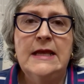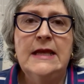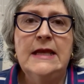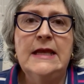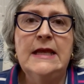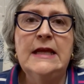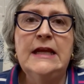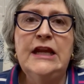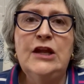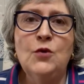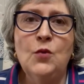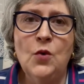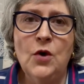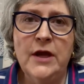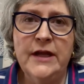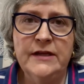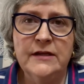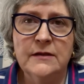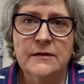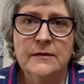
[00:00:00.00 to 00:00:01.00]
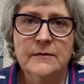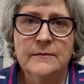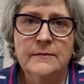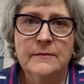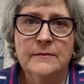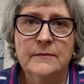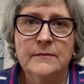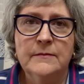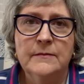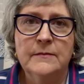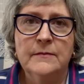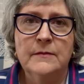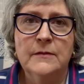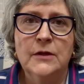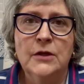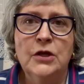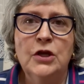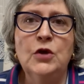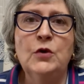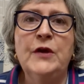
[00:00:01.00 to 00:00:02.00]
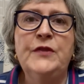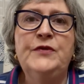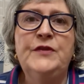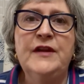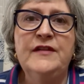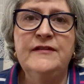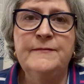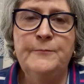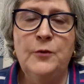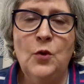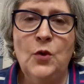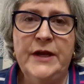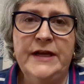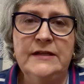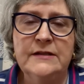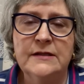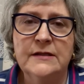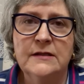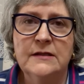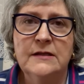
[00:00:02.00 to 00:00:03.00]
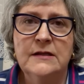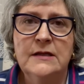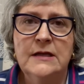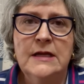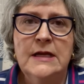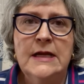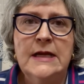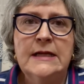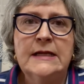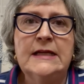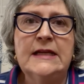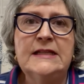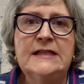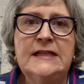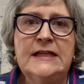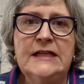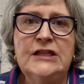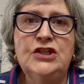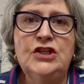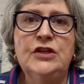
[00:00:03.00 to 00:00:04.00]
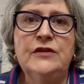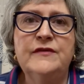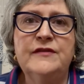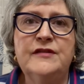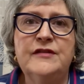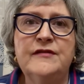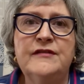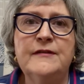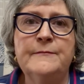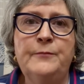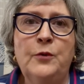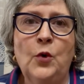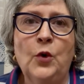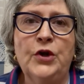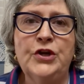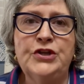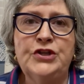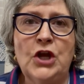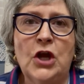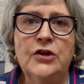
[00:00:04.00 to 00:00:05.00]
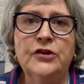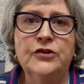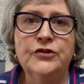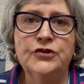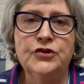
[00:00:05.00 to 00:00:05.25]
Anyone who at this point continues to support Donald